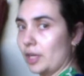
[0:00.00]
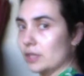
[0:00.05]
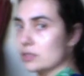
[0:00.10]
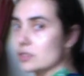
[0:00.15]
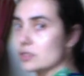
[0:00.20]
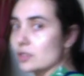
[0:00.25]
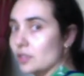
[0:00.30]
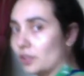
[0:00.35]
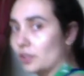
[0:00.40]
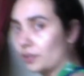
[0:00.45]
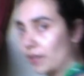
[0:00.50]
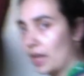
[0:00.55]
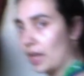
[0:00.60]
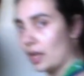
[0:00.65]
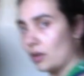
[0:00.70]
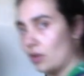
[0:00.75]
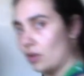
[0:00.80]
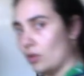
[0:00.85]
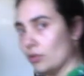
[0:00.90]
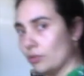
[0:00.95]
you're not
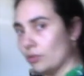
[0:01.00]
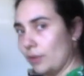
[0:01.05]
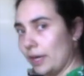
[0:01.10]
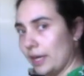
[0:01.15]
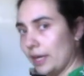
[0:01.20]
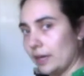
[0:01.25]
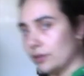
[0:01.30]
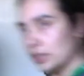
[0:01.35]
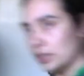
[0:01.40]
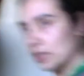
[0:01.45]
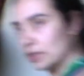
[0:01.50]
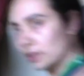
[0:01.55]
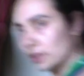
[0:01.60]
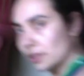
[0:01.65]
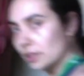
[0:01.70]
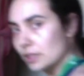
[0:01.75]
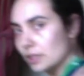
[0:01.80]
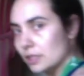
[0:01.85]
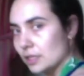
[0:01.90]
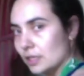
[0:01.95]
all the way out here.
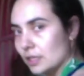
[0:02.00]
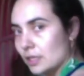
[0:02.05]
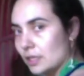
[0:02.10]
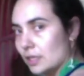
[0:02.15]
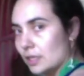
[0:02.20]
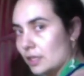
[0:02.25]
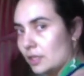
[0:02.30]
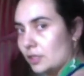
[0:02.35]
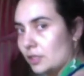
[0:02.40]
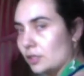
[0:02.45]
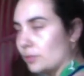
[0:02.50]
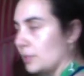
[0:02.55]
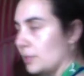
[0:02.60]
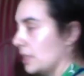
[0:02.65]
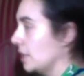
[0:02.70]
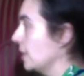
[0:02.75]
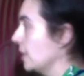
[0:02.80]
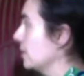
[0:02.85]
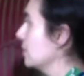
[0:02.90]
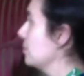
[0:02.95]
You're
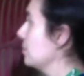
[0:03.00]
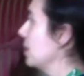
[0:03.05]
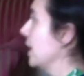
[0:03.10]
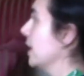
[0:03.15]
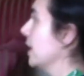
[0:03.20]
behind the back,